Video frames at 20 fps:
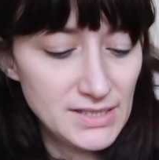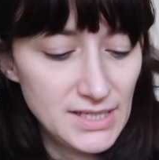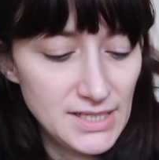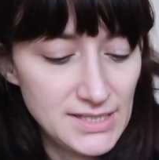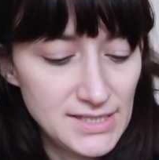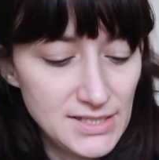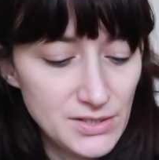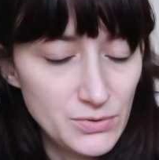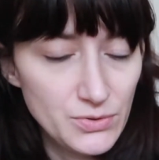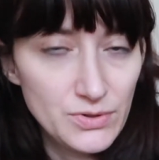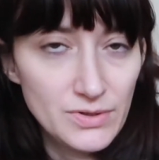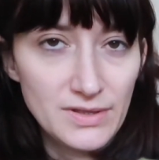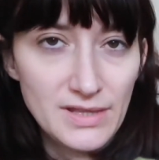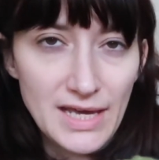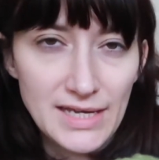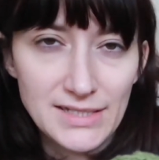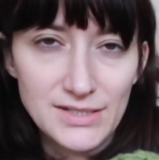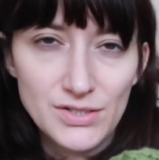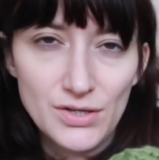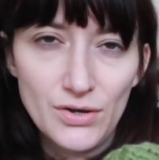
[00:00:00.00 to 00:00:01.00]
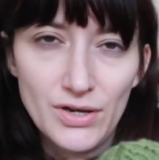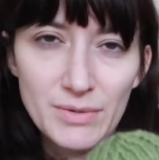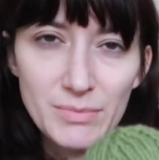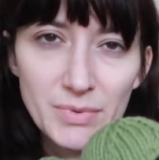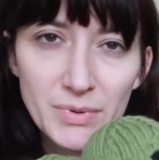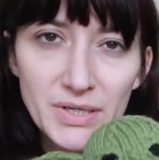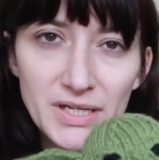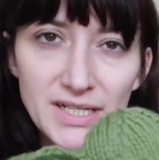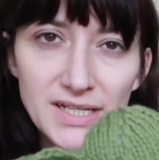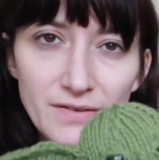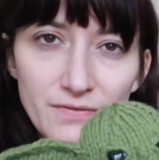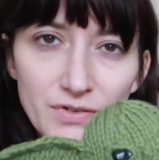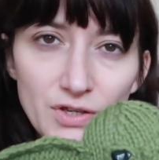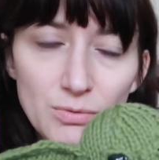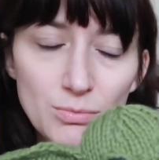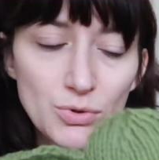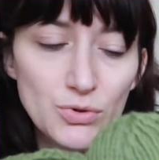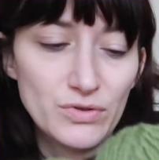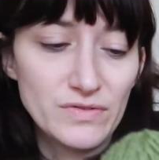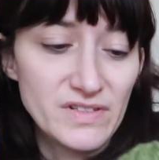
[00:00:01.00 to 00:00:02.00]
until that time, I'm going to get a
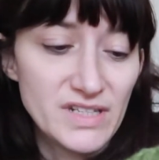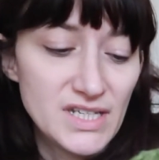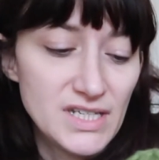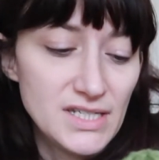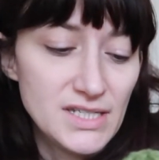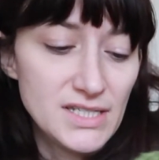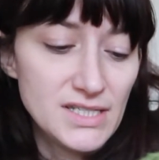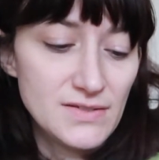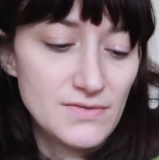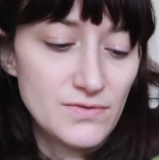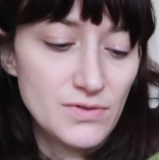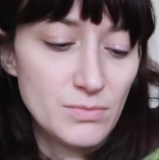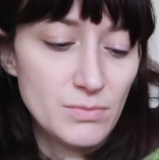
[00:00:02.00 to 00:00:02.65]
few more of these for